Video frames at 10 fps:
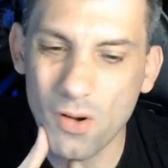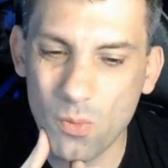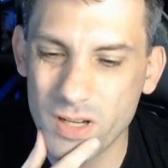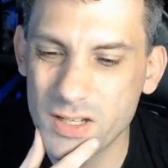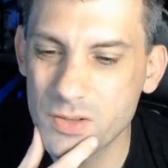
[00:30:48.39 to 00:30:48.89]
we
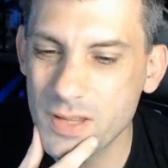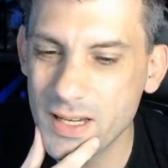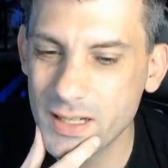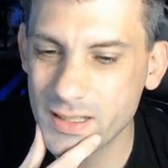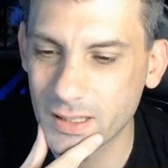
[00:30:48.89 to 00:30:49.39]
can do that
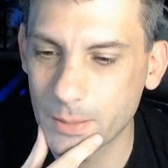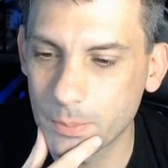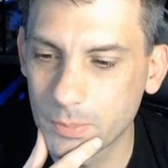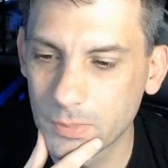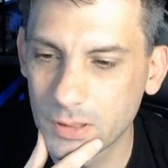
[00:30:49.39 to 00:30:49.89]
anytime.
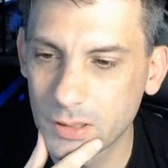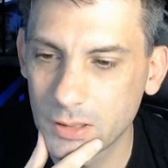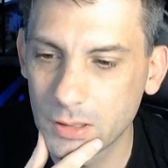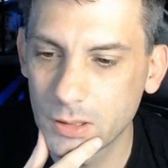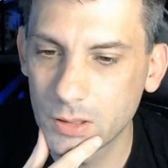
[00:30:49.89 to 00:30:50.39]

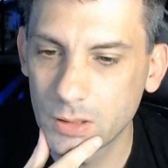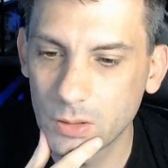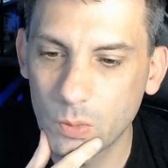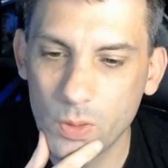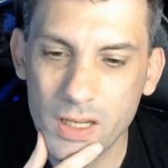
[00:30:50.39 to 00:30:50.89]

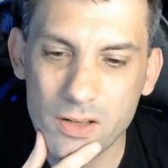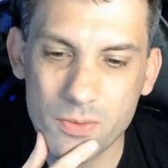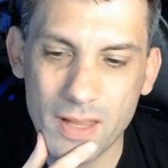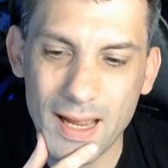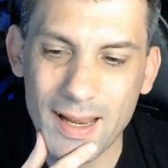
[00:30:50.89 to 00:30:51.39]
We can do
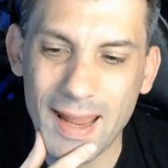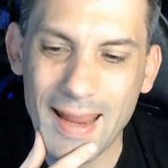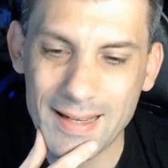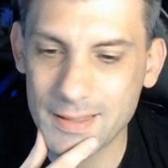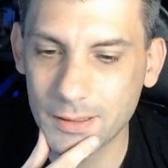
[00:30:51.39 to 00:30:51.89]
that
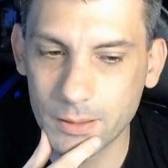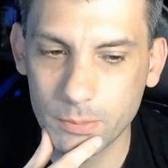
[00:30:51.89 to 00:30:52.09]
anytime.